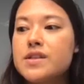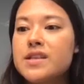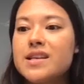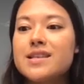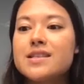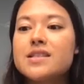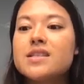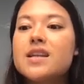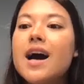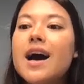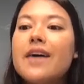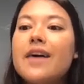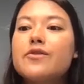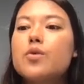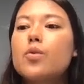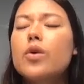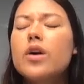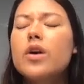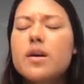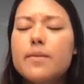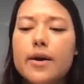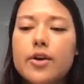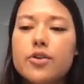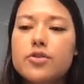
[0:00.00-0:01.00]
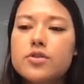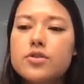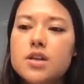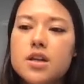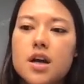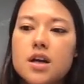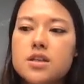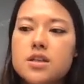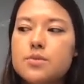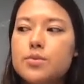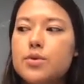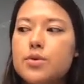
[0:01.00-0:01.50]
things, not have to worry about your
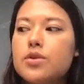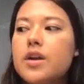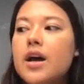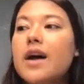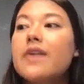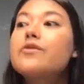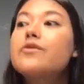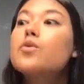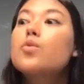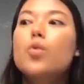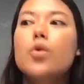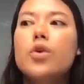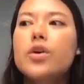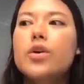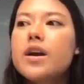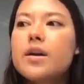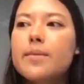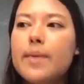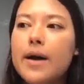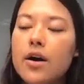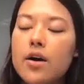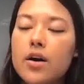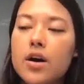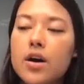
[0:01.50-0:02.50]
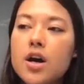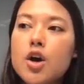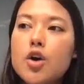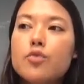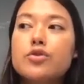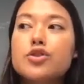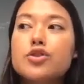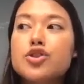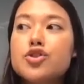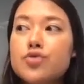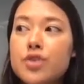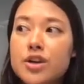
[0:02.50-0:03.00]
deductible, not have to worry about
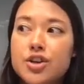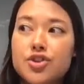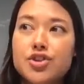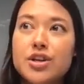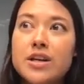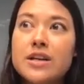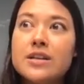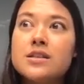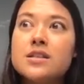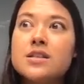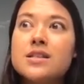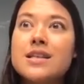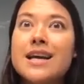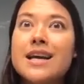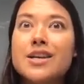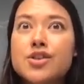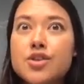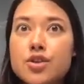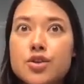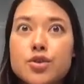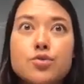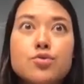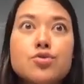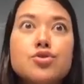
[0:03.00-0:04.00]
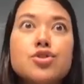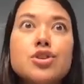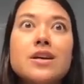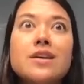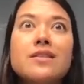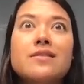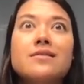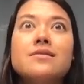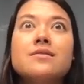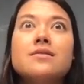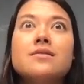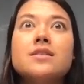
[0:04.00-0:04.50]
restrictions,
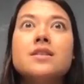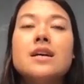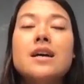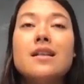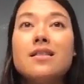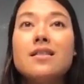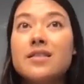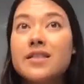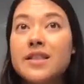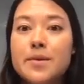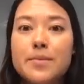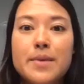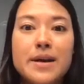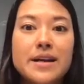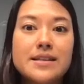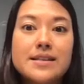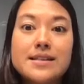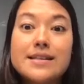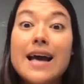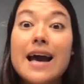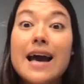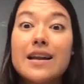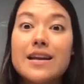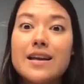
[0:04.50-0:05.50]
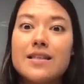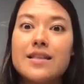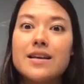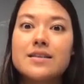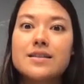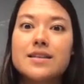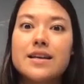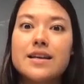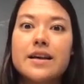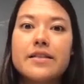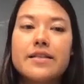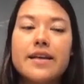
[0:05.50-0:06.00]
exclusions, limits, anything
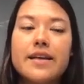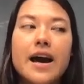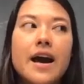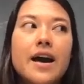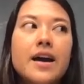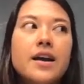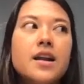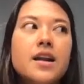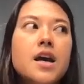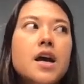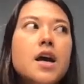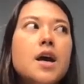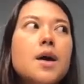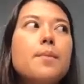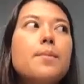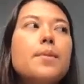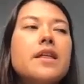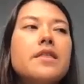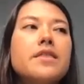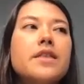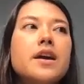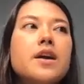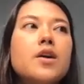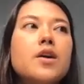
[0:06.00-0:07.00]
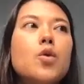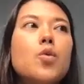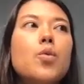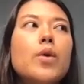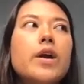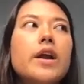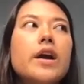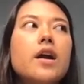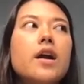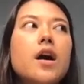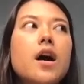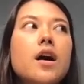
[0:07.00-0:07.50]
like that. But I think when
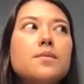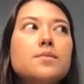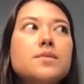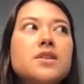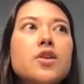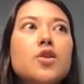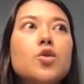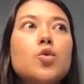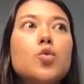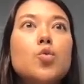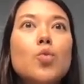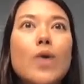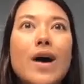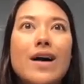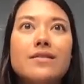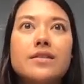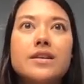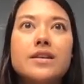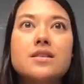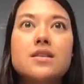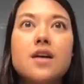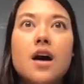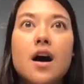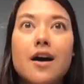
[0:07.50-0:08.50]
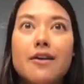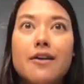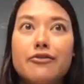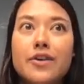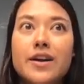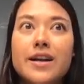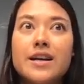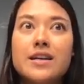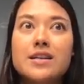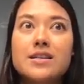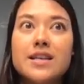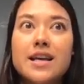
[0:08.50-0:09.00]
it comes to the wellness
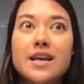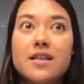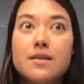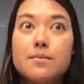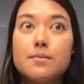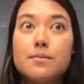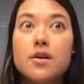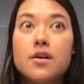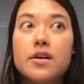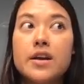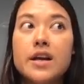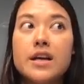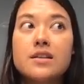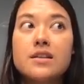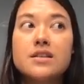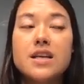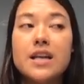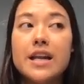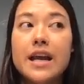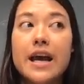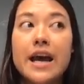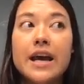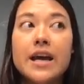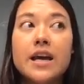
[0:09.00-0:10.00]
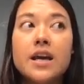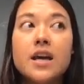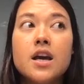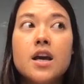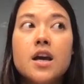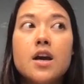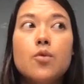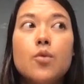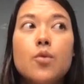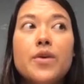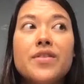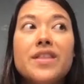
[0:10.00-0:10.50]
offerings in the market
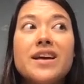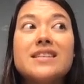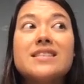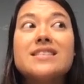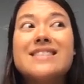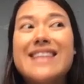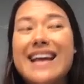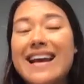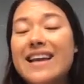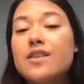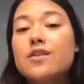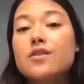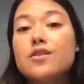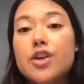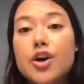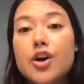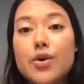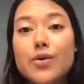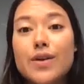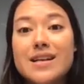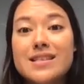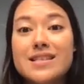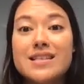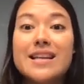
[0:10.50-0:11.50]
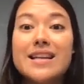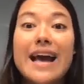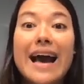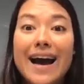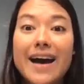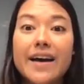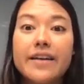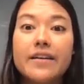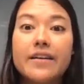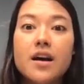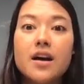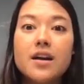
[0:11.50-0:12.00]
today, when they stand alone as an
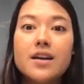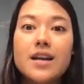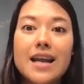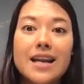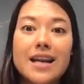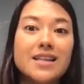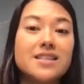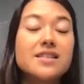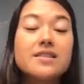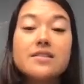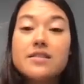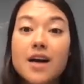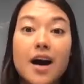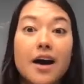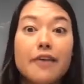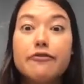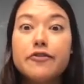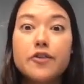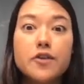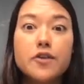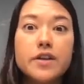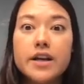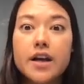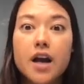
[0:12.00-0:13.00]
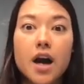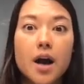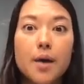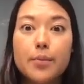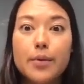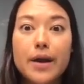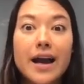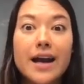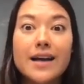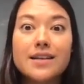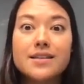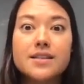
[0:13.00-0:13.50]
add-on and it's not fully
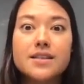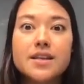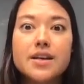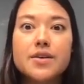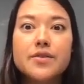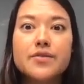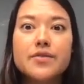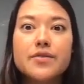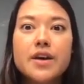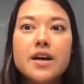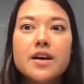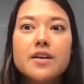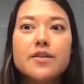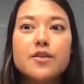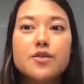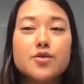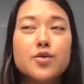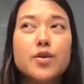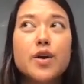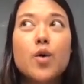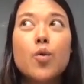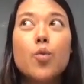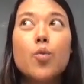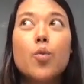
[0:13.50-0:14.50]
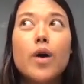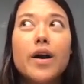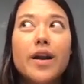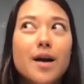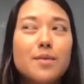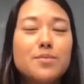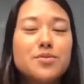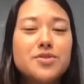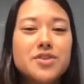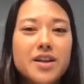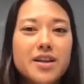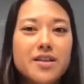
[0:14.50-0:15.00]
comprehensive, there's only one
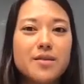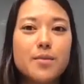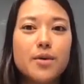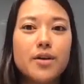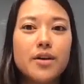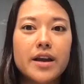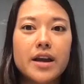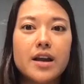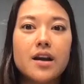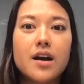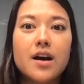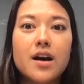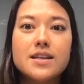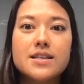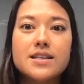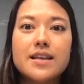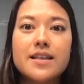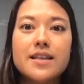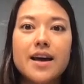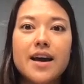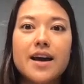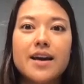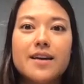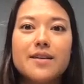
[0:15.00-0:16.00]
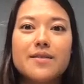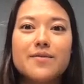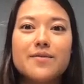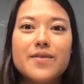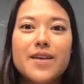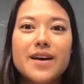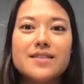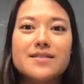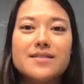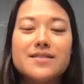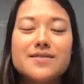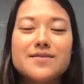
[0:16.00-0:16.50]
option in the market, honestly,
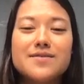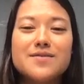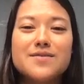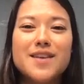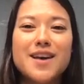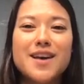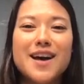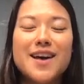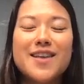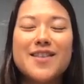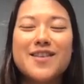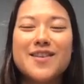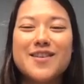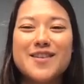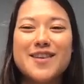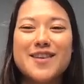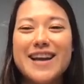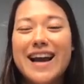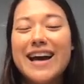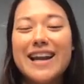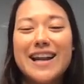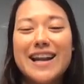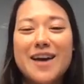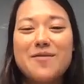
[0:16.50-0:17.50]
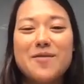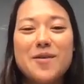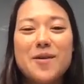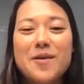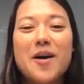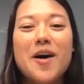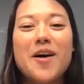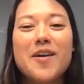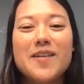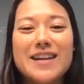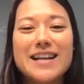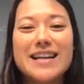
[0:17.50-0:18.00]
and I won't
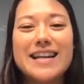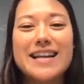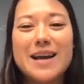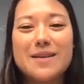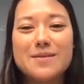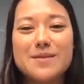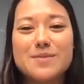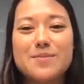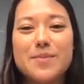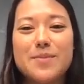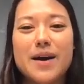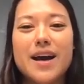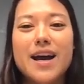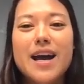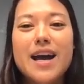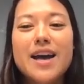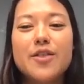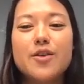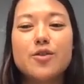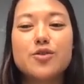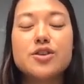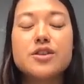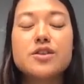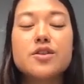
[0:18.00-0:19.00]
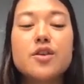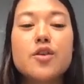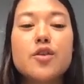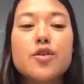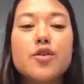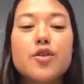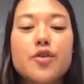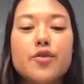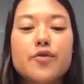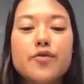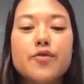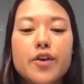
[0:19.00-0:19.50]
call any names, but
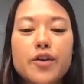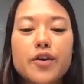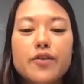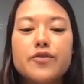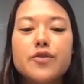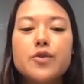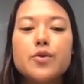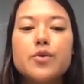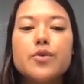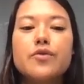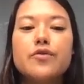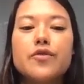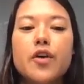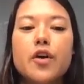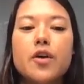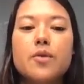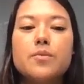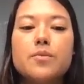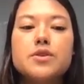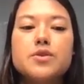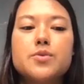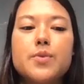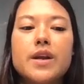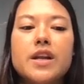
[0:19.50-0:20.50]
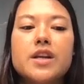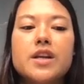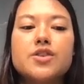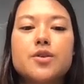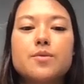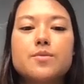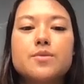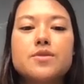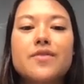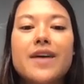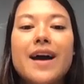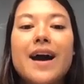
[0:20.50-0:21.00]
they're very few and far in between in
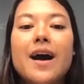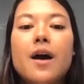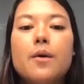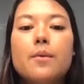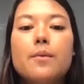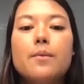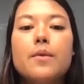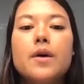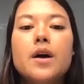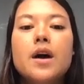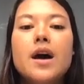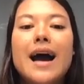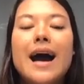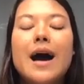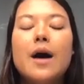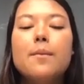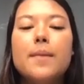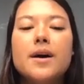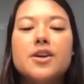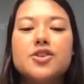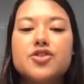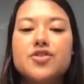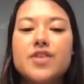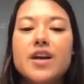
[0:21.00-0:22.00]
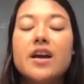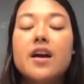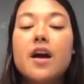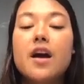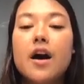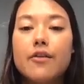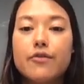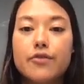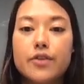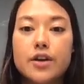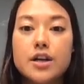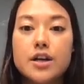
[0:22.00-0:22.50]
terms of how much they
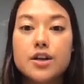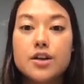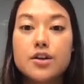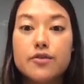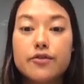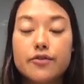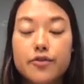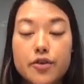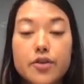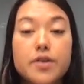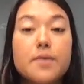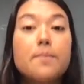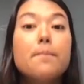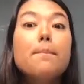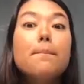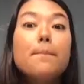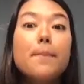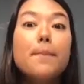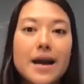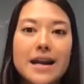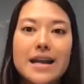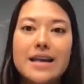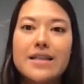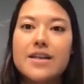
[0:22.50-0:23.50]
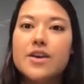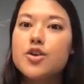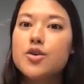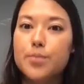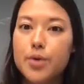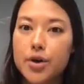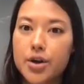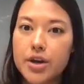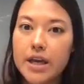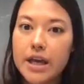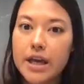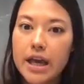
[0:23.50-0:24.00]
cover it for the money that you're
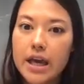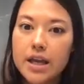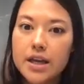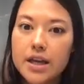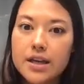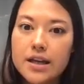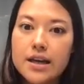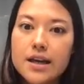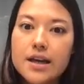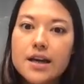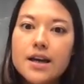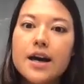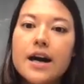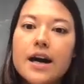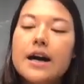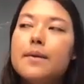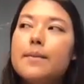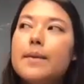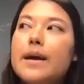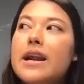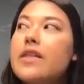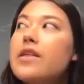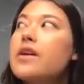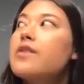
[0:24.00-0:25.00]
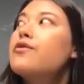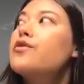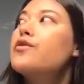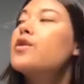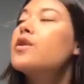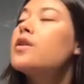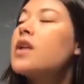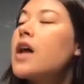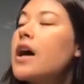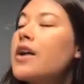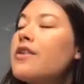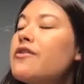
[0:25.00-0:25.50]
putting in. And I think for a
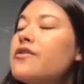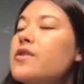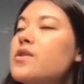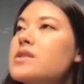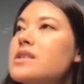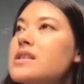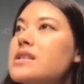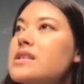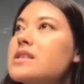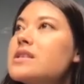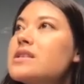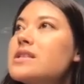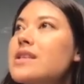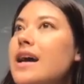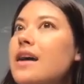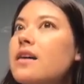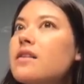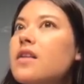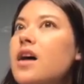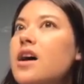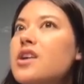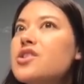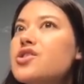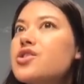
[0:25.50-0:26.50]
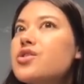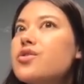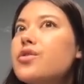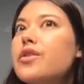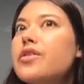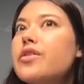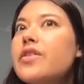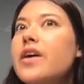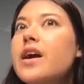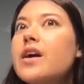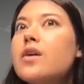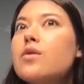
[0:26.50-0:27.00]
lot of folks, it's a psychological
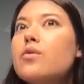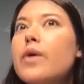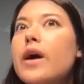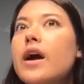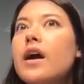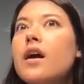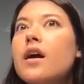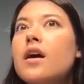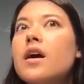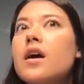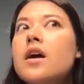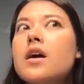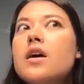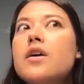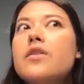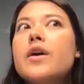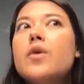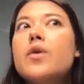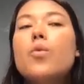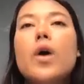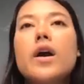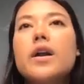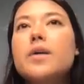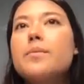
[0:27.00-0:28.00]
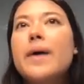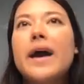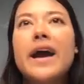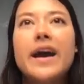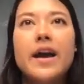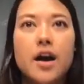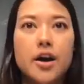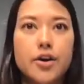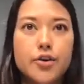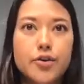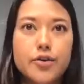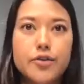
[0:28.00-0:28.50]
thing where they want to pay
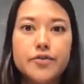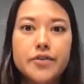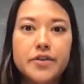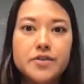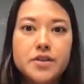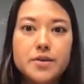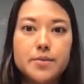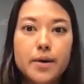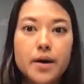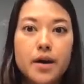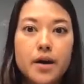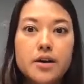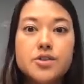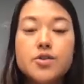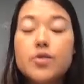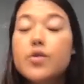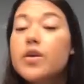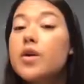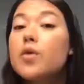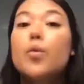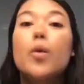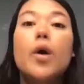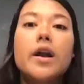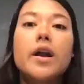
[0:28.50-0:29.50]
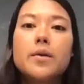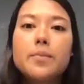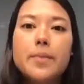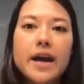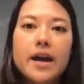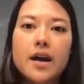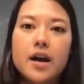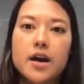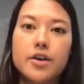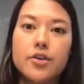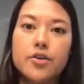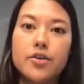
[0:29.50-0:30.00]
under $50 or they want to pay
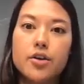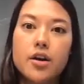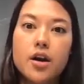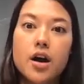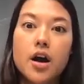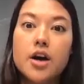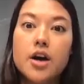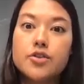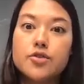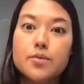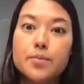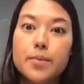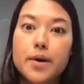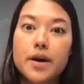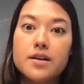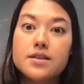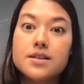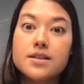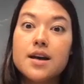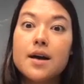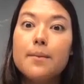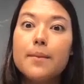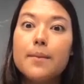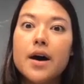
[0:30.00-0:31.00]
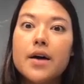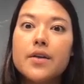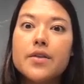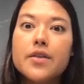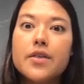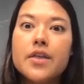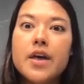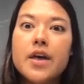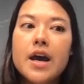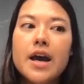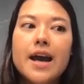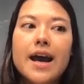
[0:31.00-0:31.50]
under $100 a
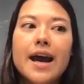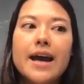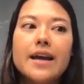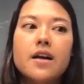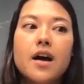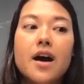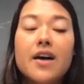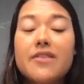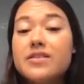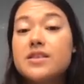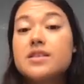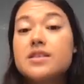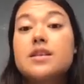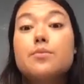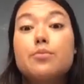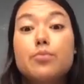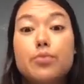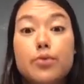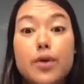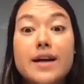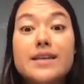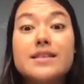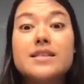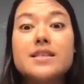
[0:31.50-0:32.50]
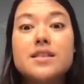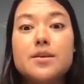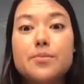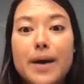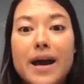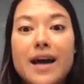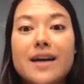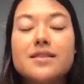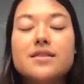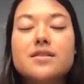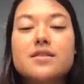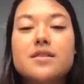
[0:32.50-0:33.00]
month. And obviously price
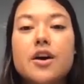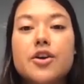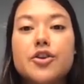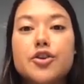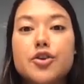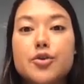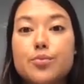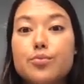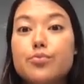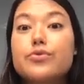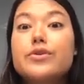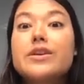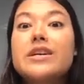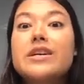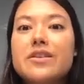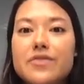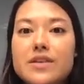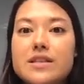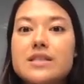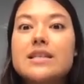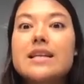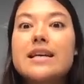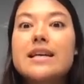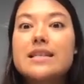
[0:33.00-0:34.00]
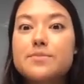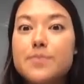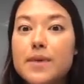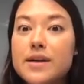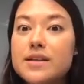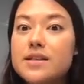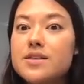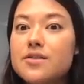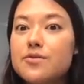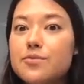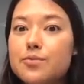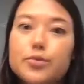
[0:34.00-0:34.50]
depends on your breed, if it's an
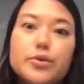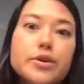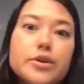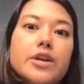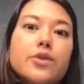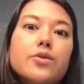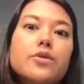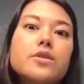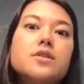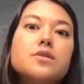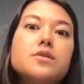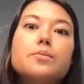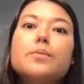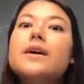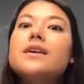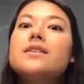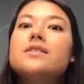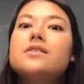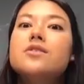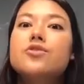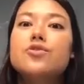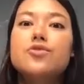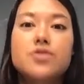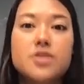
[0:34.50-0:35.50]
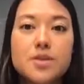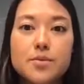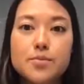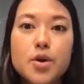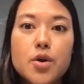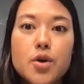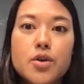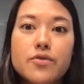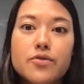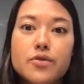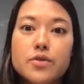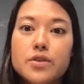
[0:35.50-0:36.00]
expensive breed, or it depends on your zip
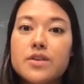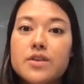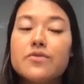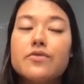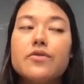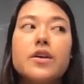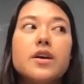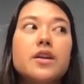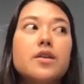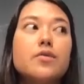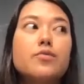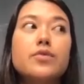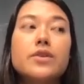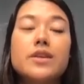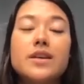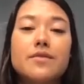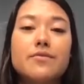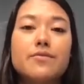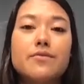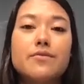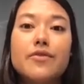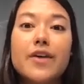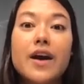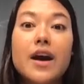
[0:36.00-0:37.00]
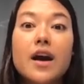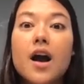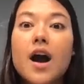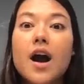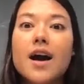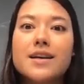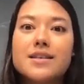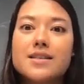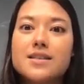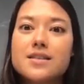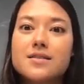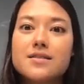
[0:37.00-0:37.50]
code if you live in a really vet
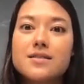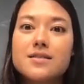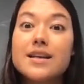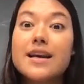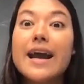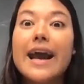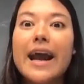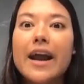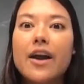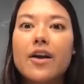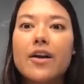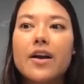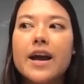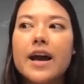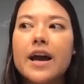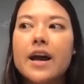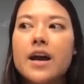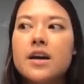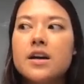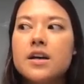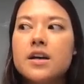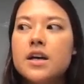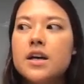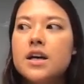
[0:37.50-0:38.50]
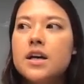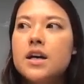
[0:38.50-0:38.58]
costly area.